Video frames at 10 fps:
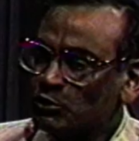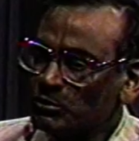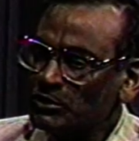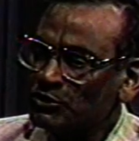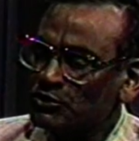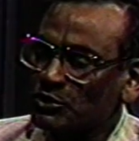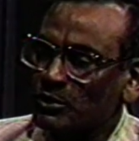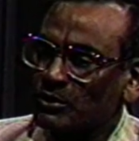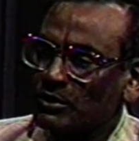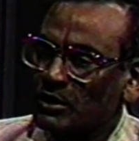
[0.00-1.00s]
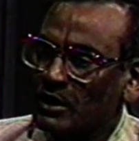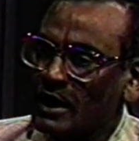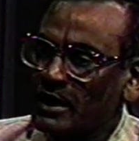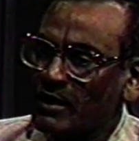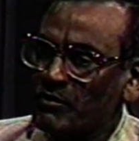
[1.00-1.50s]
be sure,
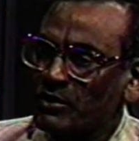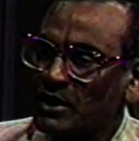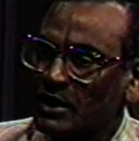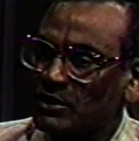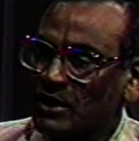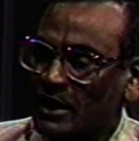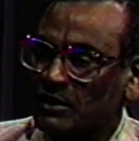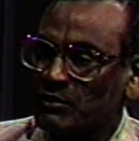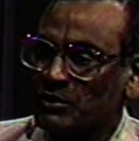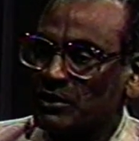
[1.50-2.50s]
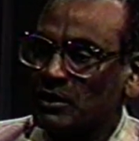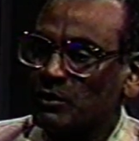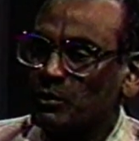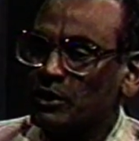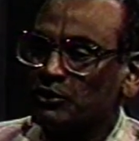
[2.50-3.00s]
like every other activity,
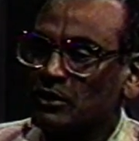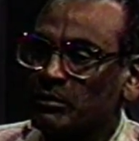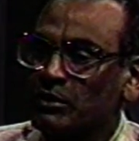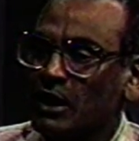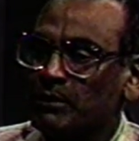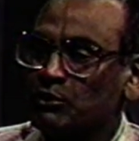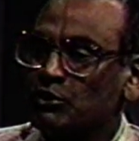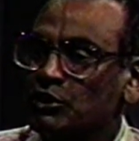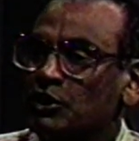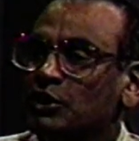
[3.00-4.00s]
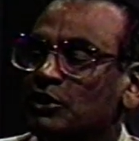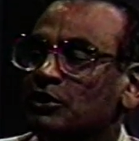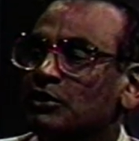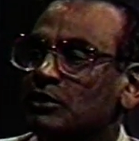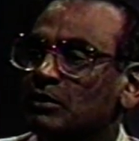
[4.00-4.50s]
we sometimes
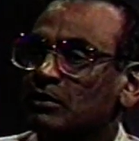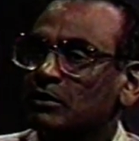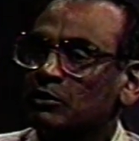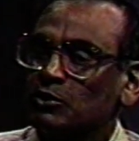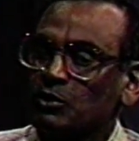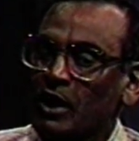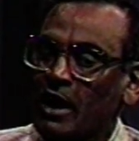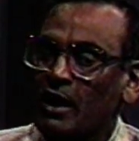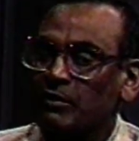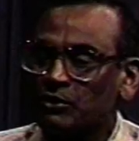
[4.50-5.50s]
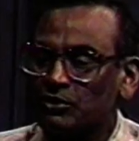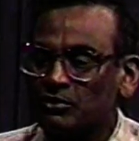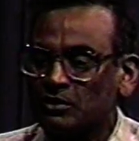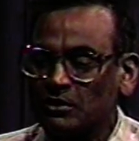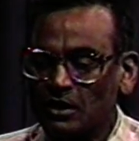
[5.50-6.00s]
need to have a
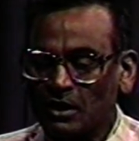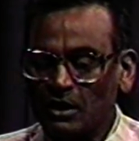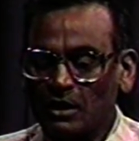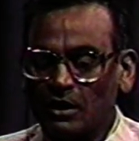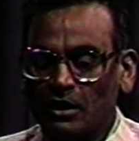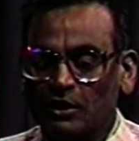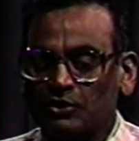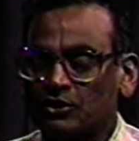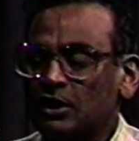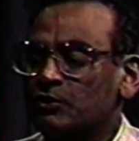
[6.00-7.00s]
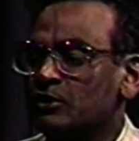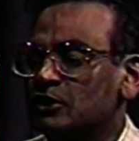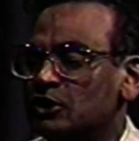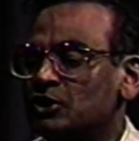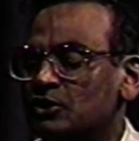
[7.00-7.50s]
certain set of
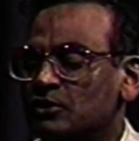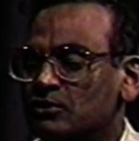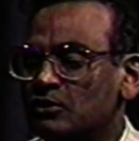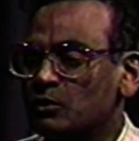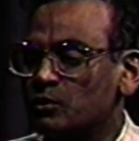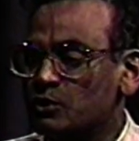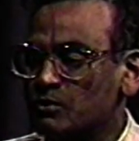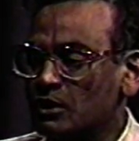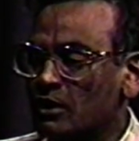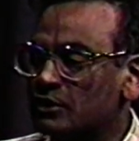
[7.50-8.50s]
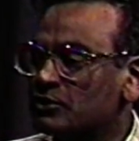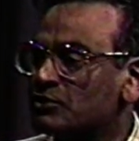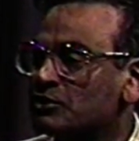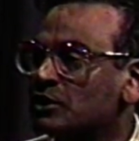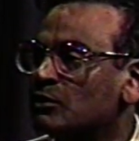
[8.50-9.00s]
conditions in which we
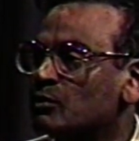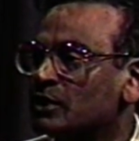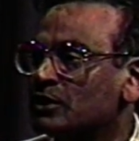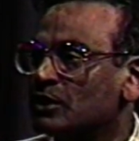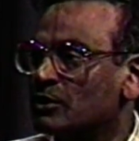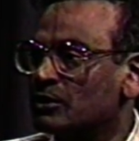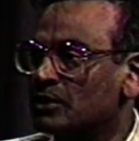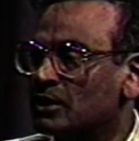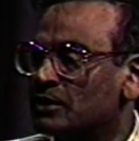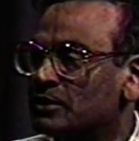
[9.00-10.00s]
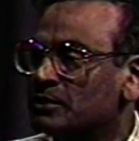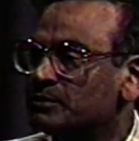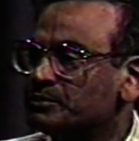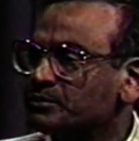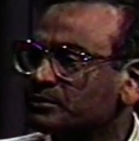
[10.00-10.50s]
concentrate on one thing or the other.
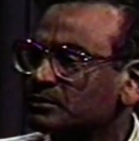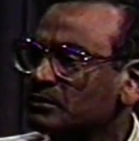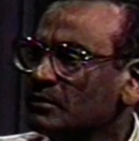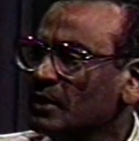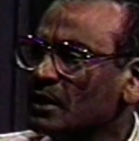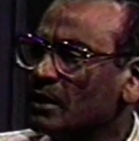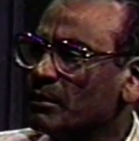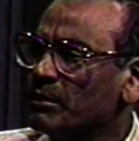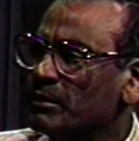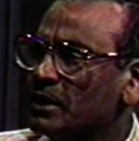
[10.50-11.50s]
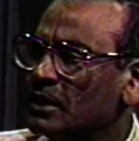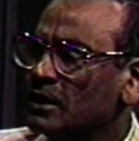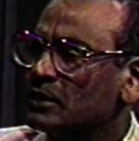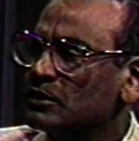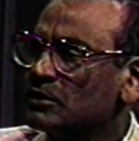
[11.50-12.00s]
But
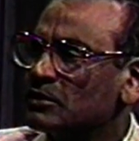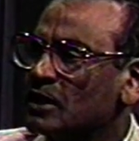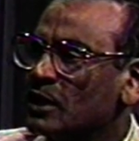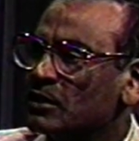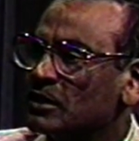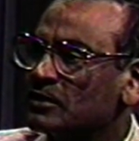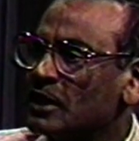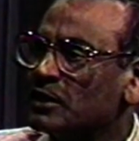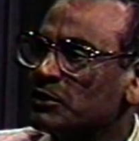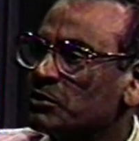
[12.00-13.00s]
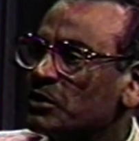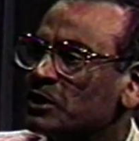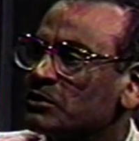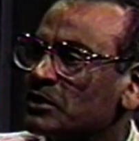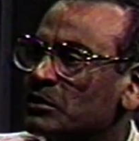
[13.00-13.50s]
this is like a scientist going
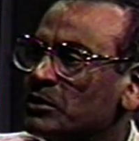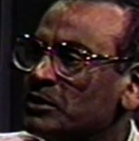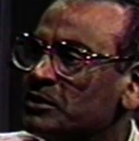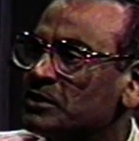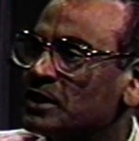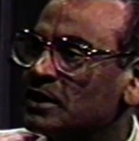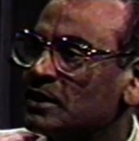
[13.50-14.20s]
into the laboratory.